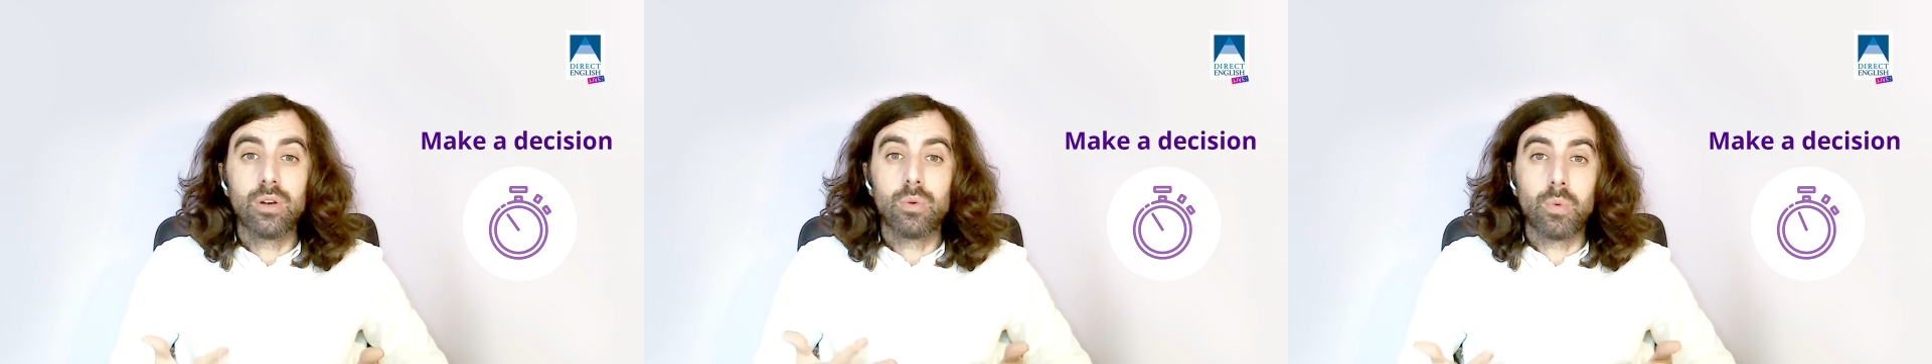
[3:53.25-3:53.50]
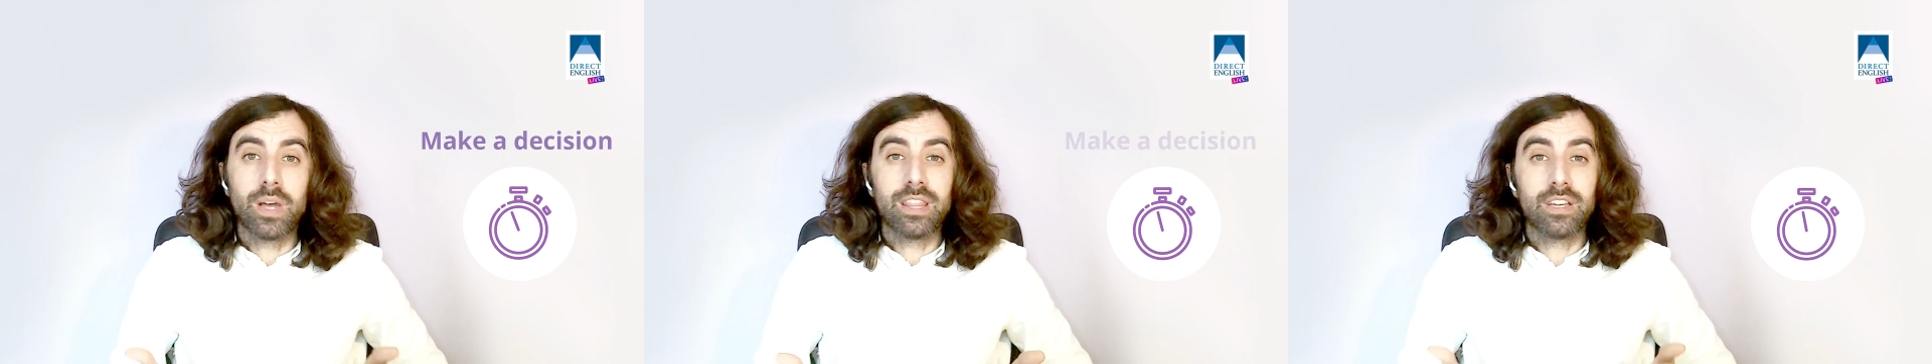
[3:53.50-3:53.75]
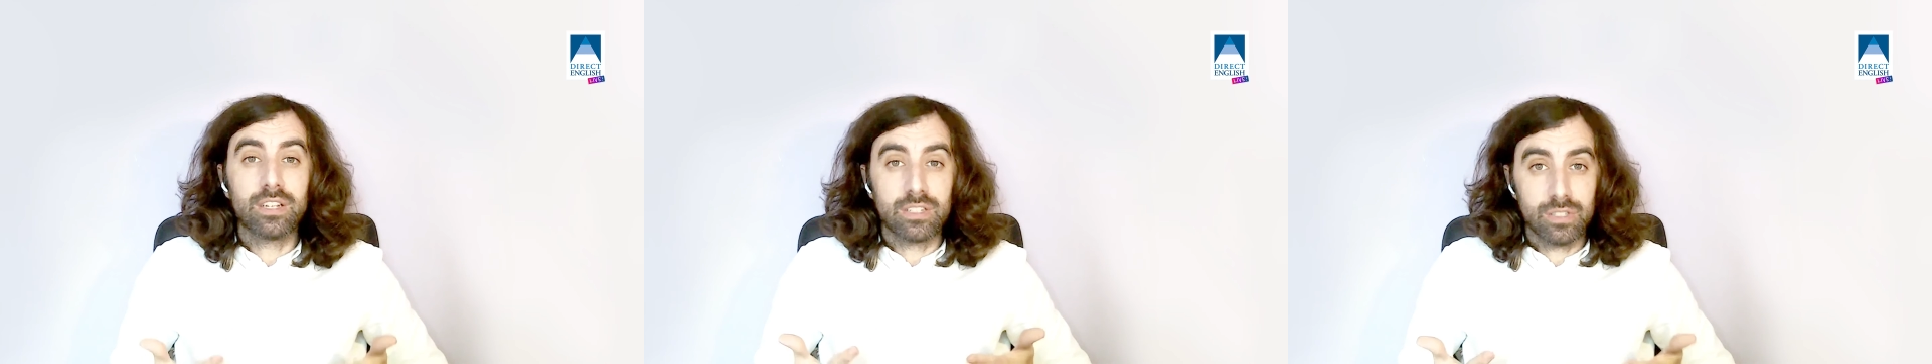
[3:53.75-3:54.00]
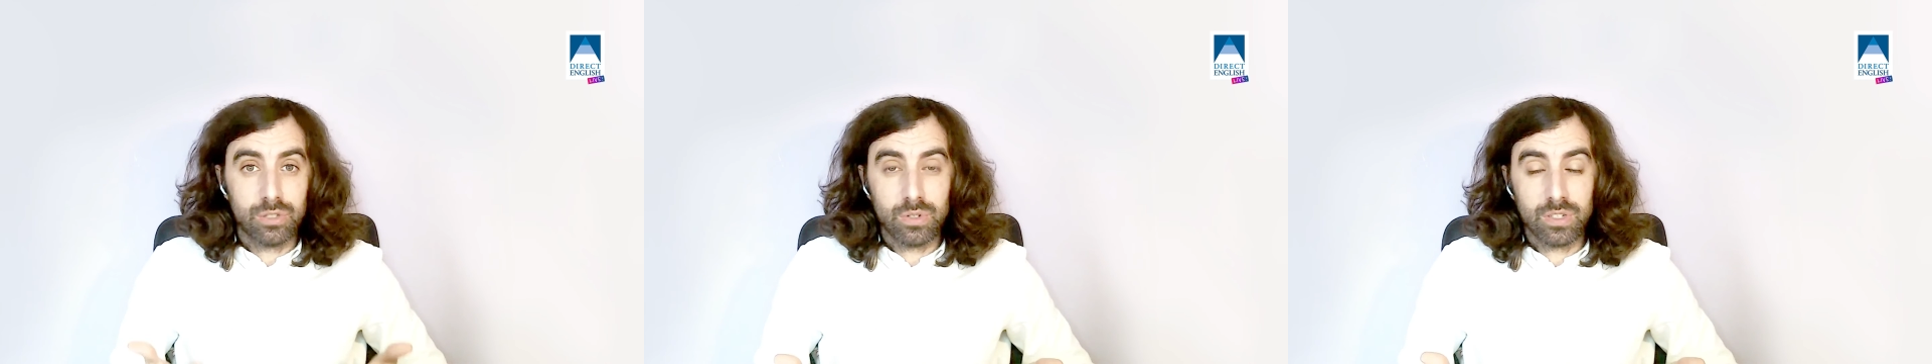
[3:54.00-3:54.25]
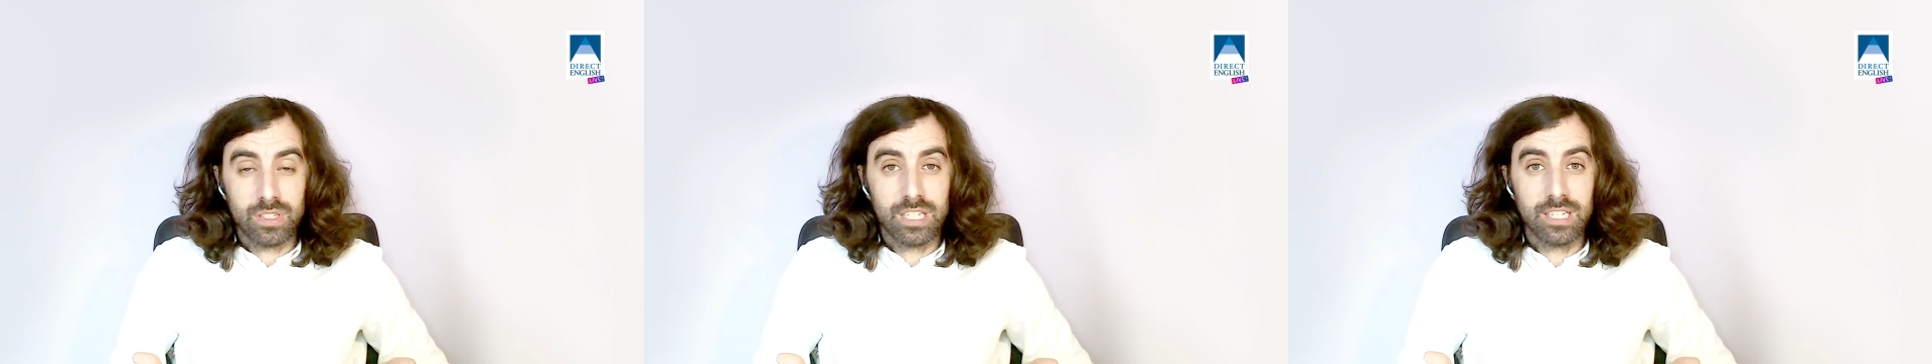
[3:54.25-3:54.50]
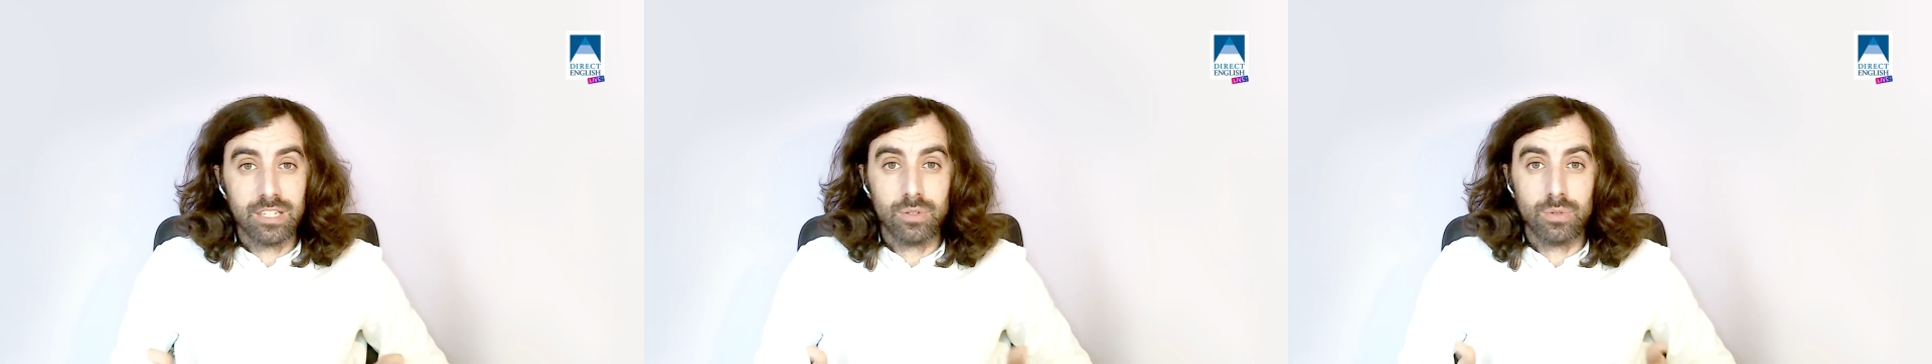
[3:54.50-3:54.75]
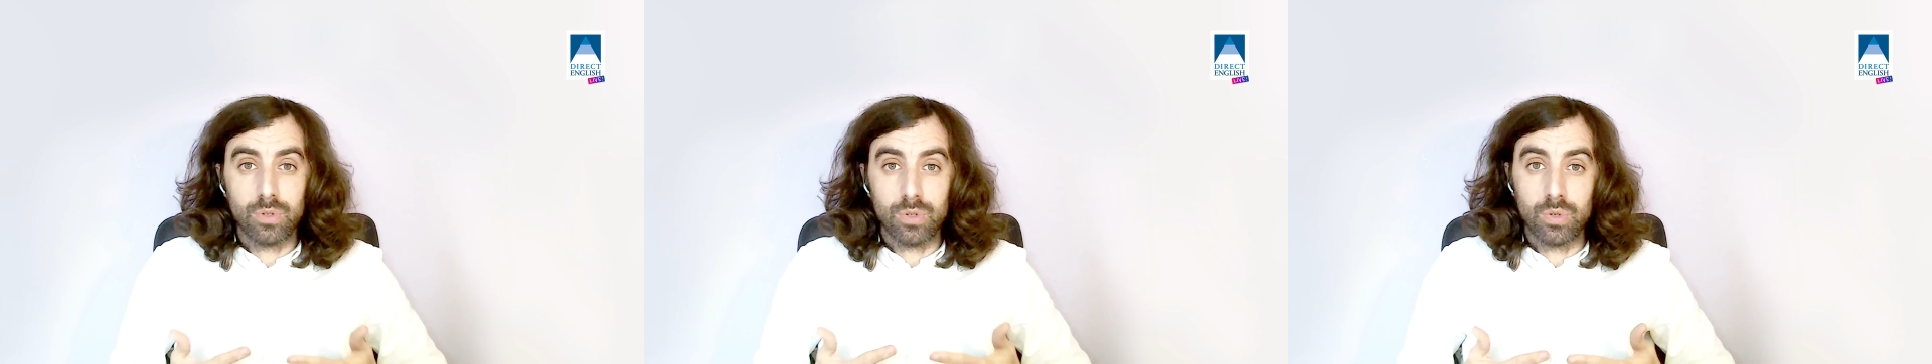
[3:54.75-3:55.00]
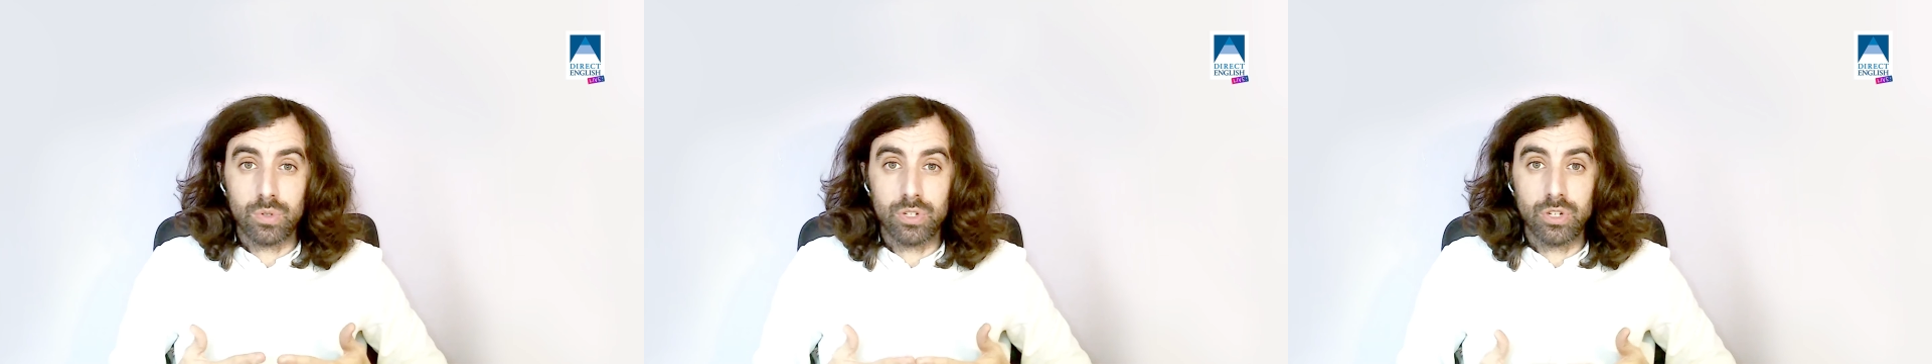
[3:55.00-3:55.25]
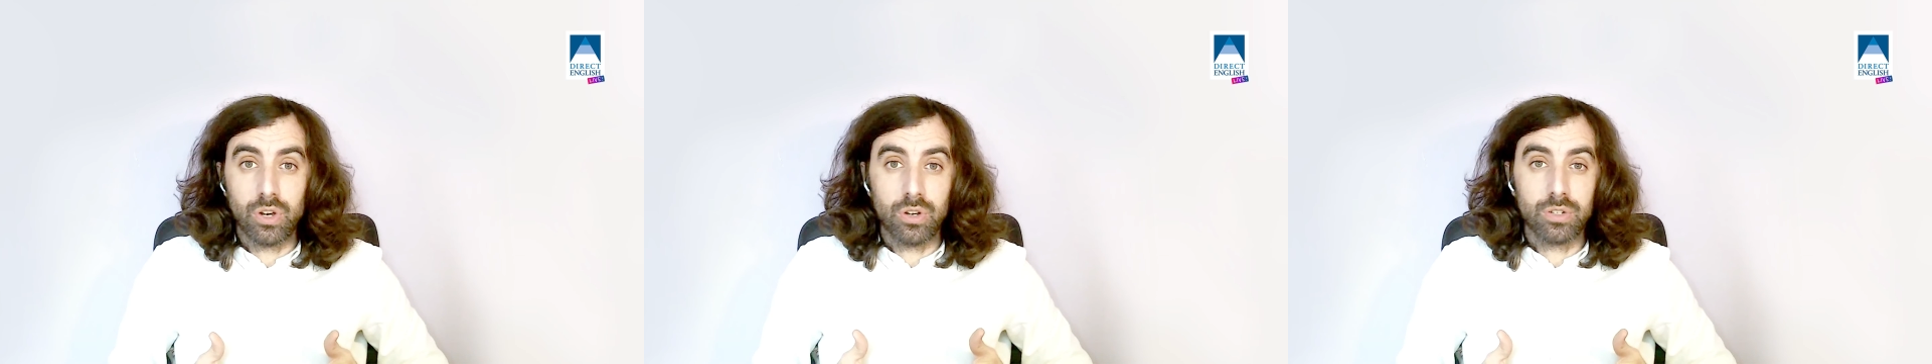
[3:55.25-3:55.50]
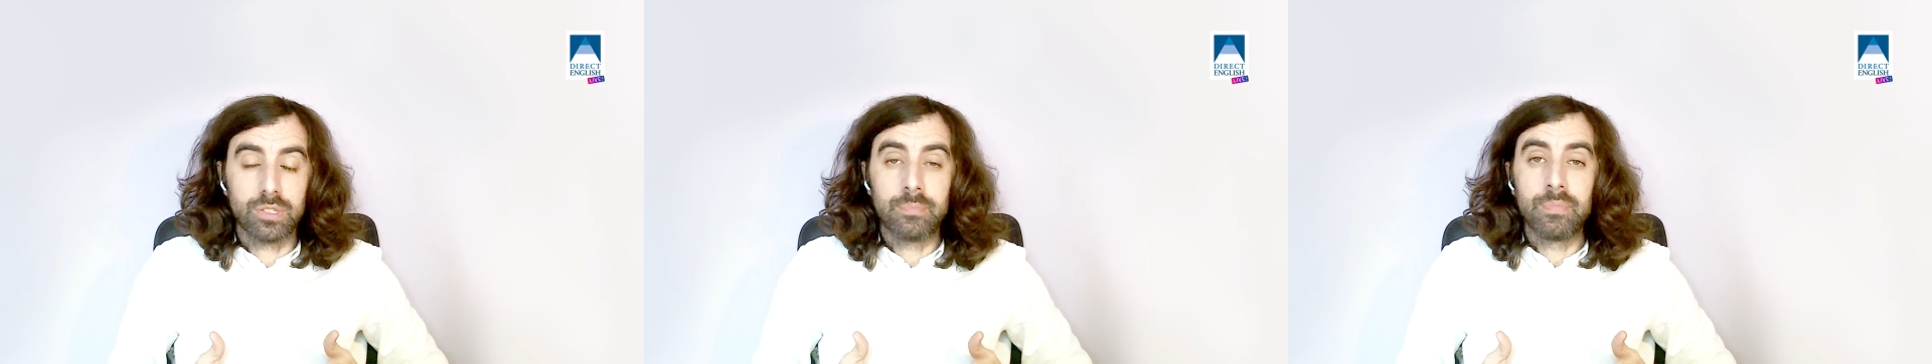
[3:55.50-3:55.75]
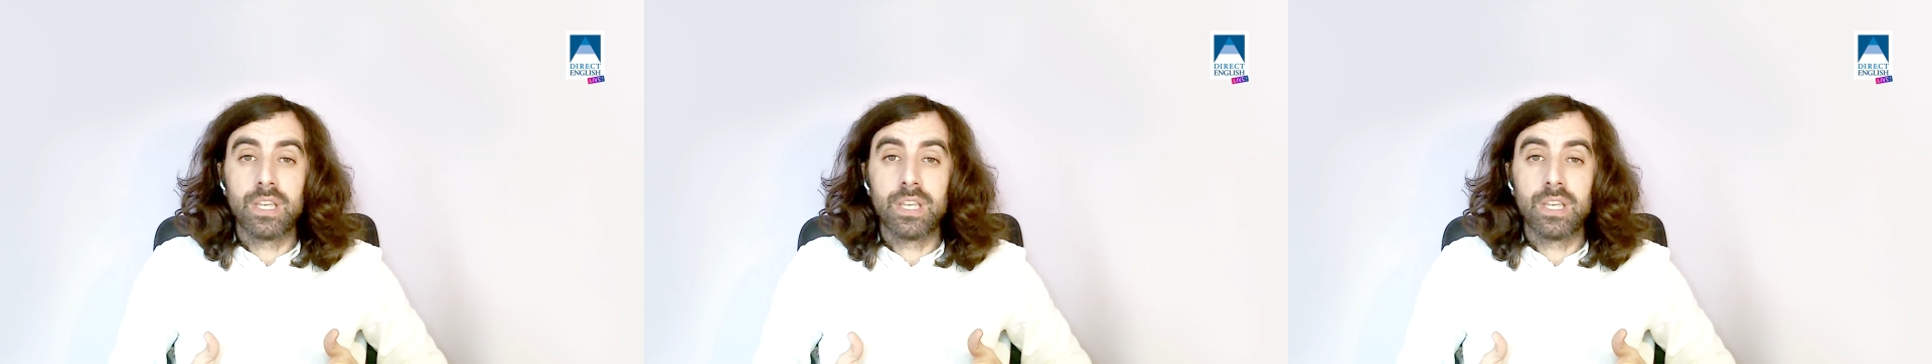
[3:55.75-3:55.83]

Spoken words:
whether to continue or not.